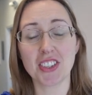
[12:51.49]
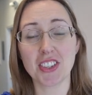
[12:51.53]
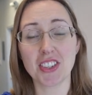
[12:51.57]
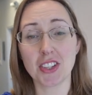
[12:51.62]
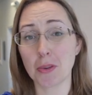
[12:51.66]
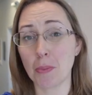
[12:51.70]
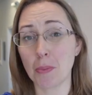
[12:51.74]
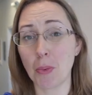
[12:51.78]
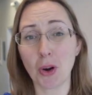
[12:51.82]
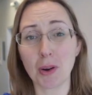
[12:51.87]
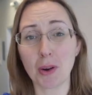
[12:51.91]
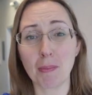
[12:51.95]

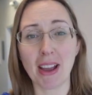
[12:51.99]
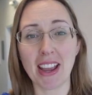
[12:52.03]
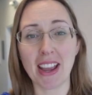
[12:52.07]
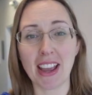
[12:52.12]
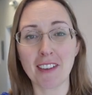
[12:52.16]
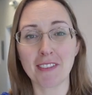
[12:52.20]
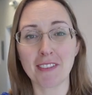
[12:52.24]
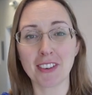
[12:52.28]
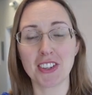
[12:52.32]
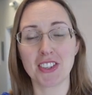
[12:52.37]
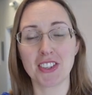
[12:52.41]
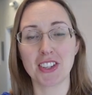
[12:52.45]
support my
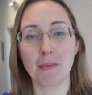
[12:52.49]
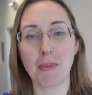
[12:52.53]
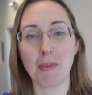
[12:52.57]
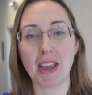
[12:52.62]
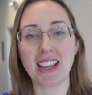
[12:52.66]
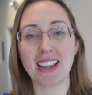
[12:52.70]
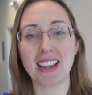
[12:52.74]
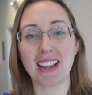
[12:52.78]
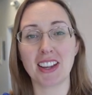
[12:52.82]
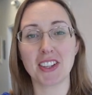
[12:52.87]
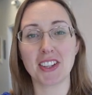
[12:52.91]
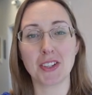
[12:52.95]
efforts in
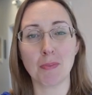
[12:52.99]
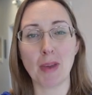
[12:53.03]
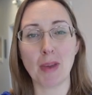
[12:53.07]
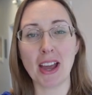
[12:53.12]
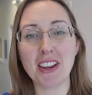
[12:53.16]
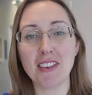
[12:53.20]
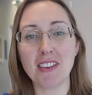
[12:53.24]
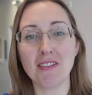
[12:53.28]
making as many